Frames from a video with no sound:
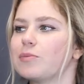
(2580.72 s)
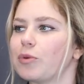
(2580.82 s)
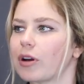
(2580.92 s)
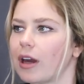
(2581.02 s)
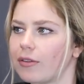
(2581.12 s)

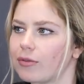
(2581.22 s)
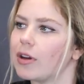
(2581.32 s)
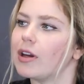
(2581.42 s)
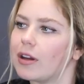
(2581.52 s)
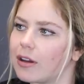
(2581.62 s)
more kind of
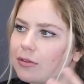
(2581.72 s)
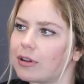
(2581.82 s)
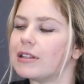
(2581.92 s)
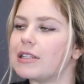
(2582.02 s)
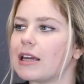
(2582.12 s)

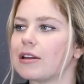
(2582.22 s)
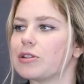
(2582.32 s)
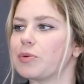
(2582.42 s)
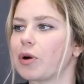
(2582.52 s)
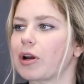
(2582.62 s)
real data
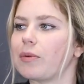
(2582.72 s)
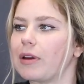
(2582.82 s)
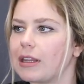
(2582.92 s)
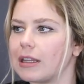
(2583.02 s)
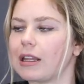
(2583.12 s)
to work
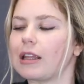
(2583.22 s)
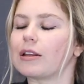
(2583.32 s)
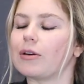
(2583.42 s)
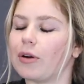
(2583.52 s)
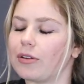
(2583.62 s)
with and
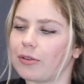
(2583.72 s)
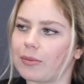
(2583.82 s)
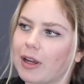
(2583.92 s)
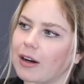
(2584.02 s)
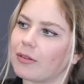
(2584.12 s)
go on from
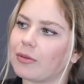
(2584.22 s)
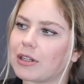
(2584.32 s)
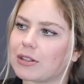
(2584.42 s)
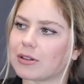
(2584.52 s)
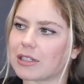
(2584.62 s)
there. What
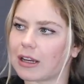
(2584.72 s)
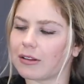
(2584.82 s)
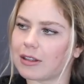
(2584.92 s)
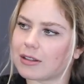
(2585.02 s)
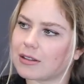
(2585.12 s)
is your take on
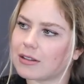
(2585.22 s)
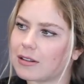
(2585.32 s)
this?